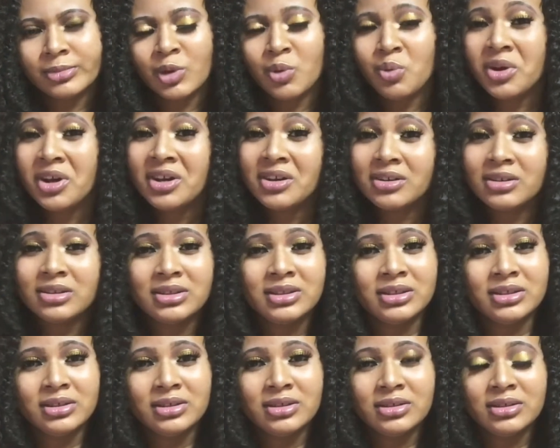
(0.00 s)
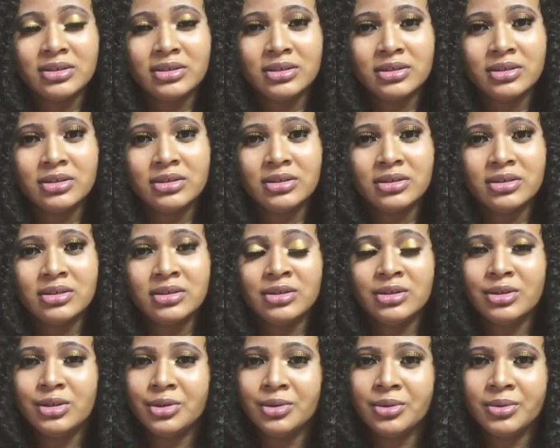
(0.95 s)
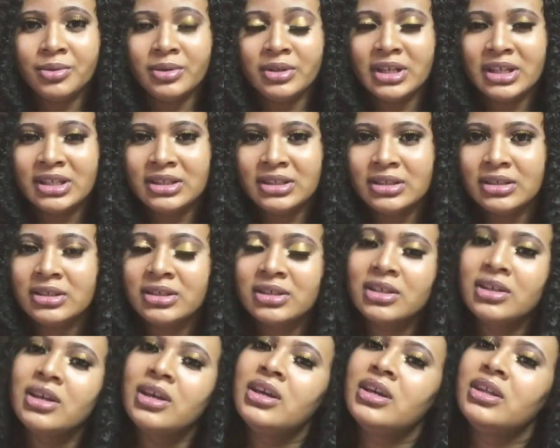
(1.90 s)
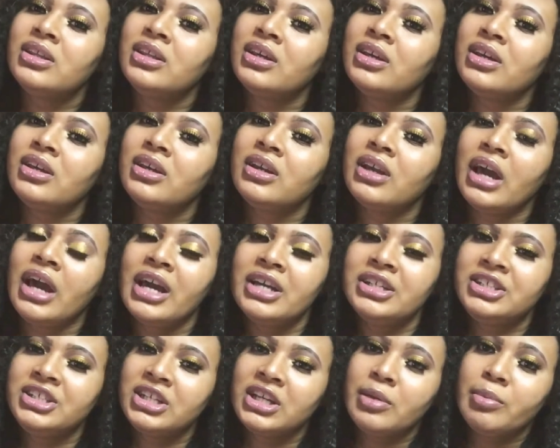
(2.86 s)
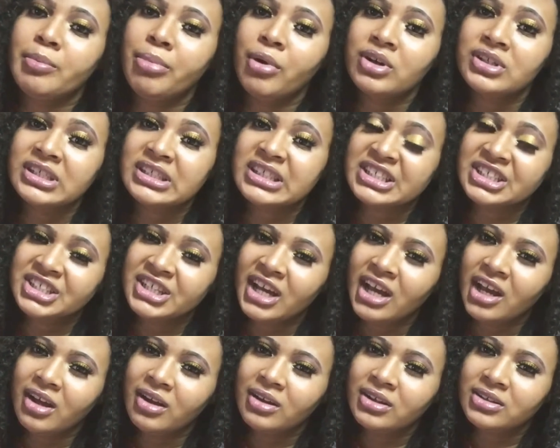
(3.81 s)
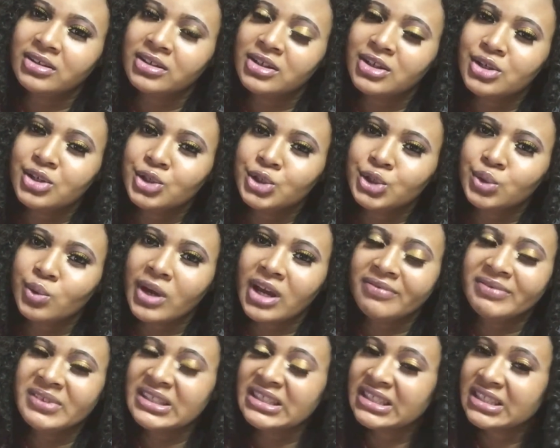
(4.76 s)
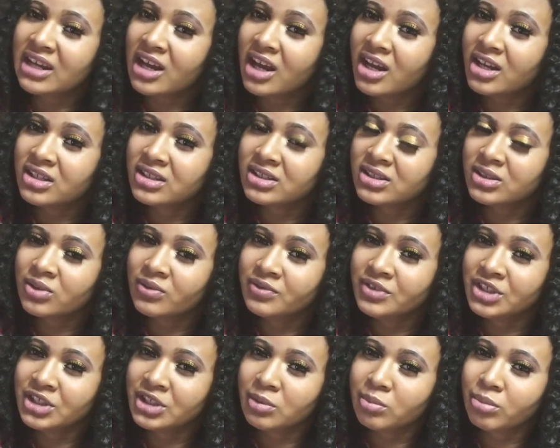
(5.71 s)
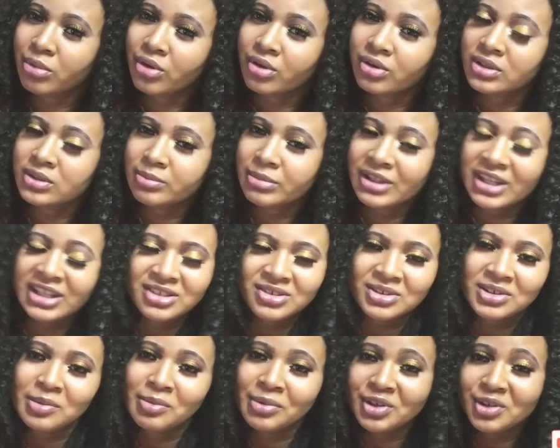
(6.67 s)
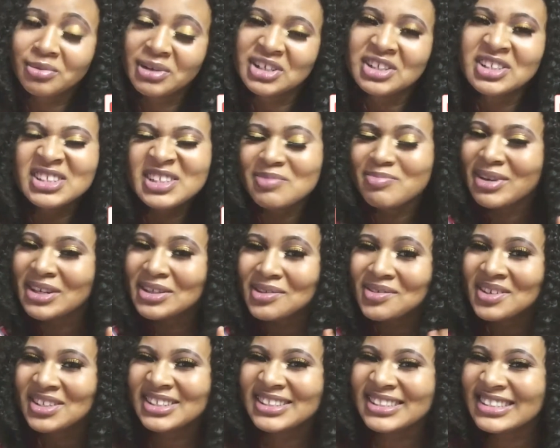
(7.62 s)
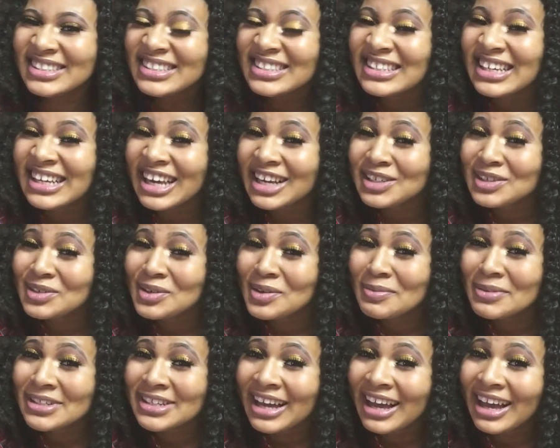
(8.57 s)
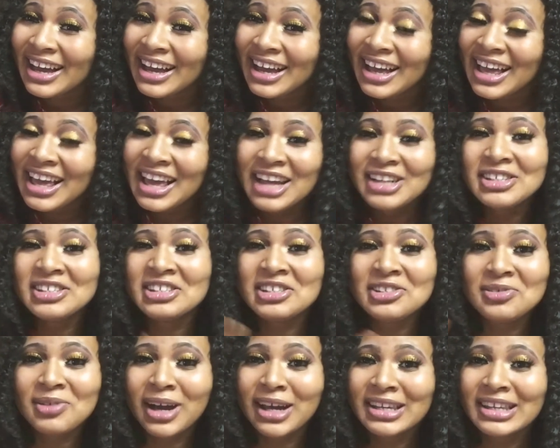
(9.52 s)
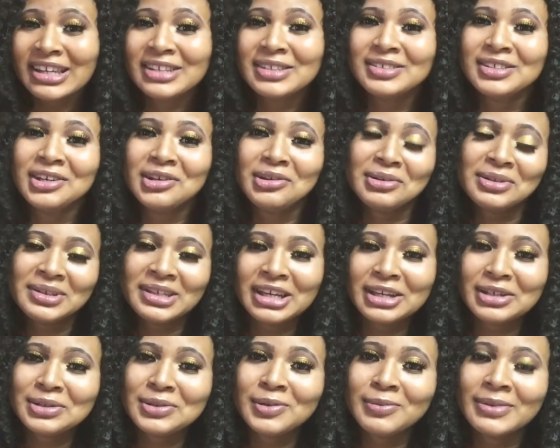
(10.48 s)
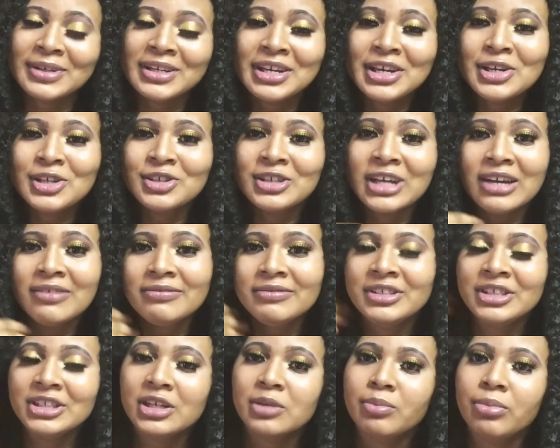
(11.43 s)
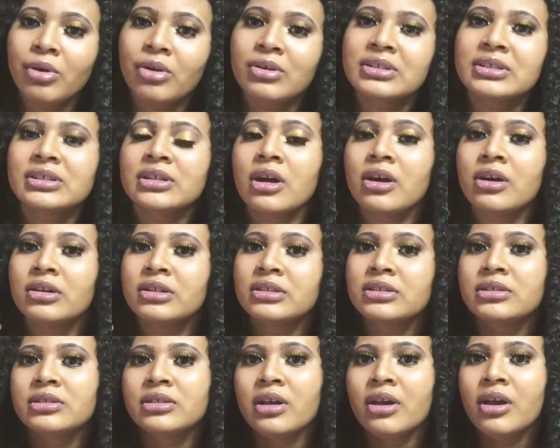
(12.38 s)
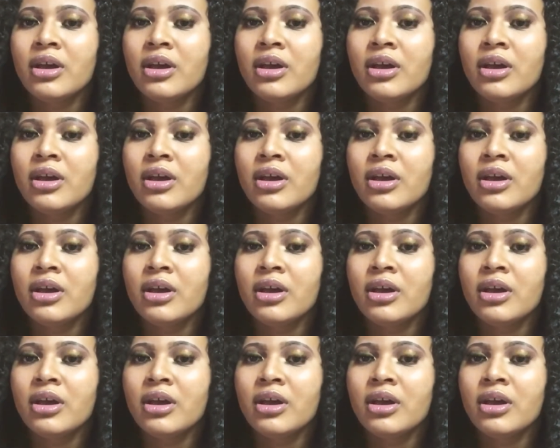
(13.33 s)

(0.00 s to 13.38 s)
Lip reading: Where else? No, that's it. Then I had chicken pox as a child, so I have the scars of chicken pox, but that's not a birthmark. Just a, by the way, since this is a get to know me tag, I just need to add that so you also get to know me. So I have chicken pox scars.